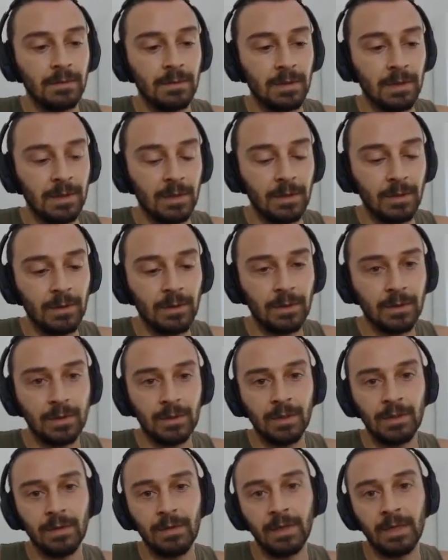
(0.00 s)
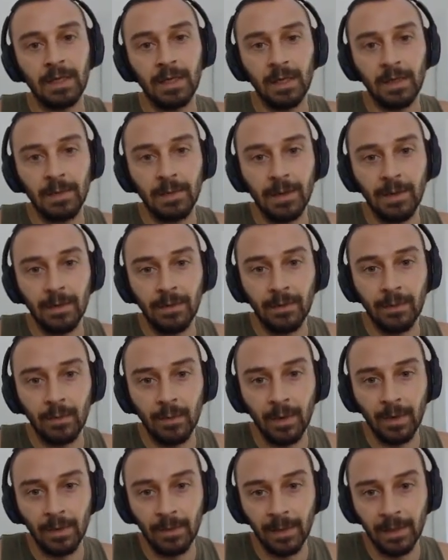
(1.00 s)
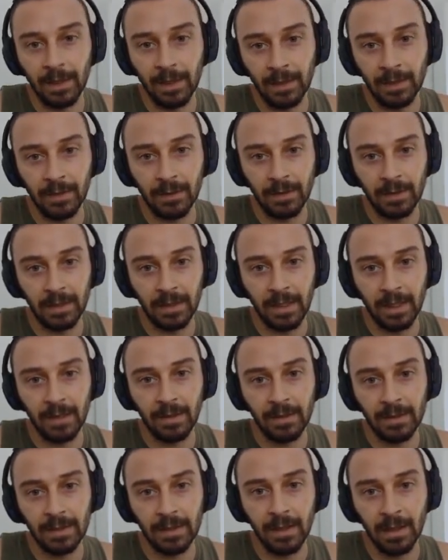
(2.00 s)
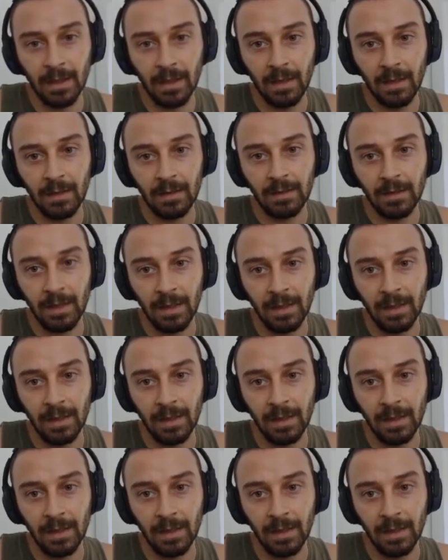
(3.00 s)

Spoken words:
Like you can start thinking about what am I going to do at the carousel.